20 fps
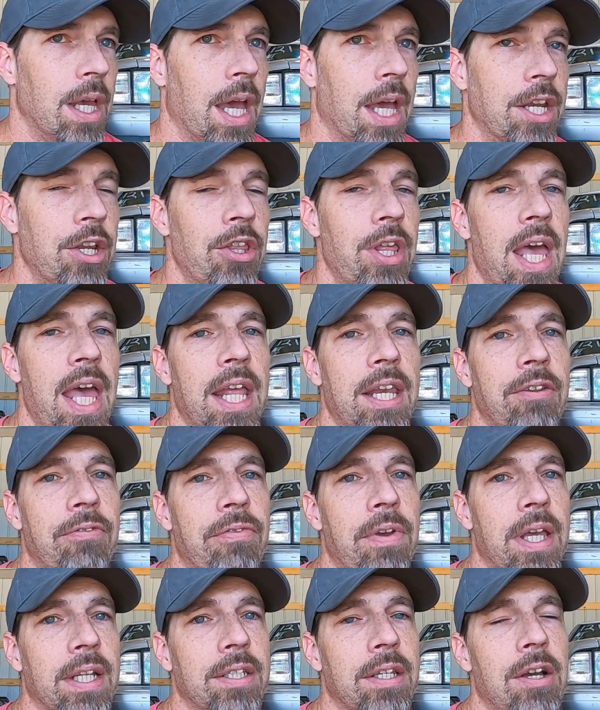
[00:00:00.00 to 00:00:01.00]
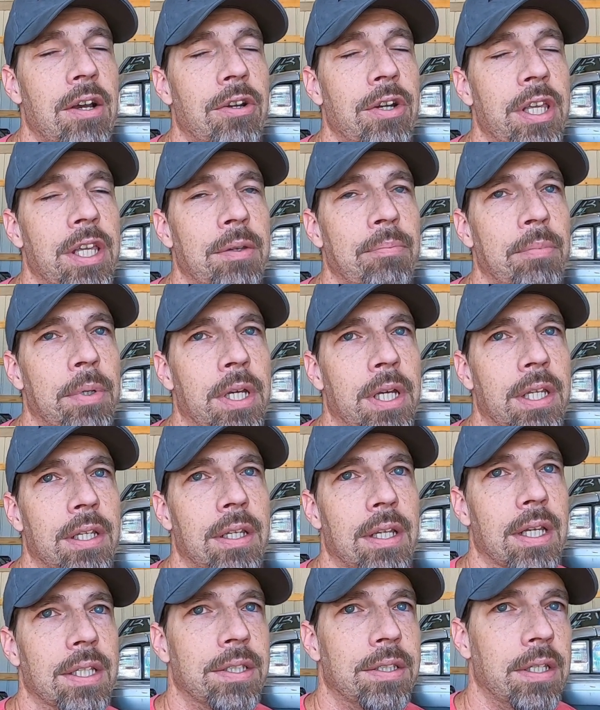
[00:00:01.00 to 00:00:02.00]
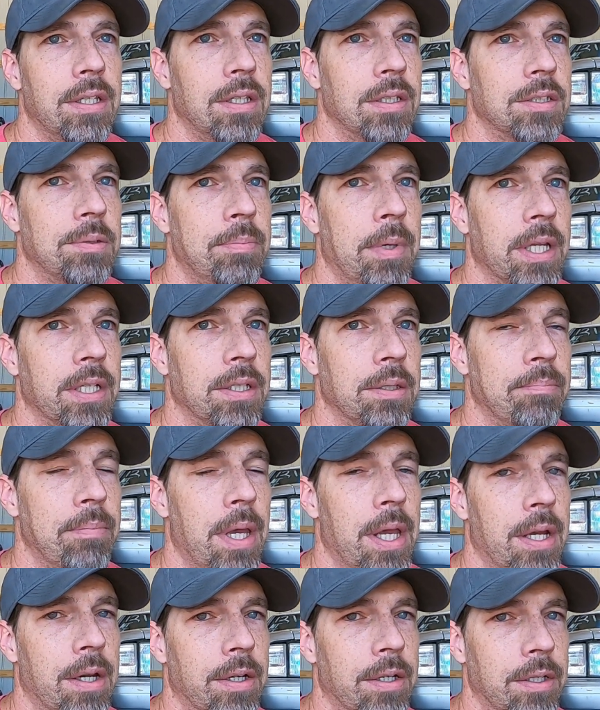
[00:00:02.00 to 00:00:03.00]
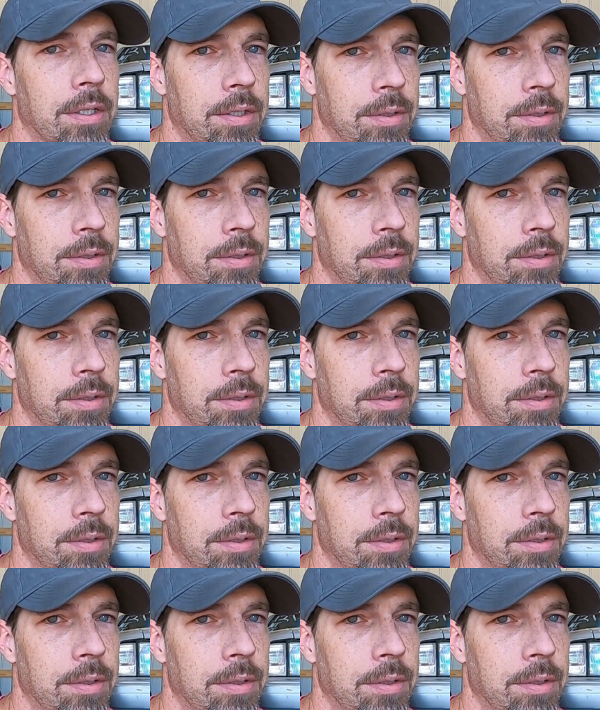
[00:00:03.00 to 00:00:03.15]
I know they had an effect on it, but I still expected better.